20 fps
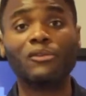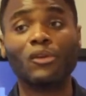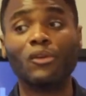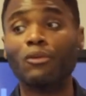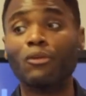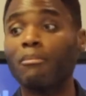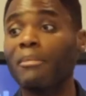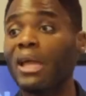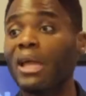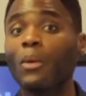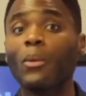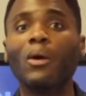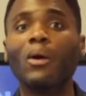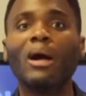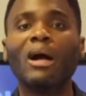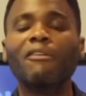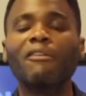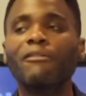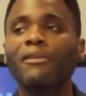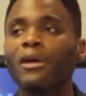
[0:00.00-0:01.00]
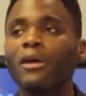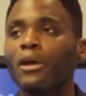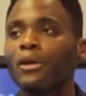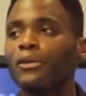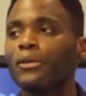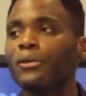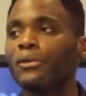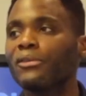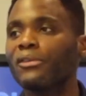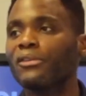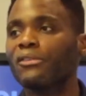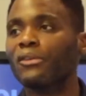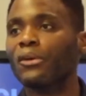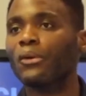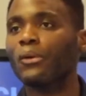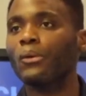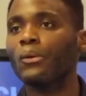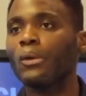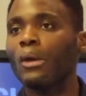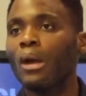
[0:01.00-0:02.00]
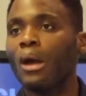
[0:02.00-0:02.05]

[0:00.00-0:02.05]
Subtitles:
So you may well have users who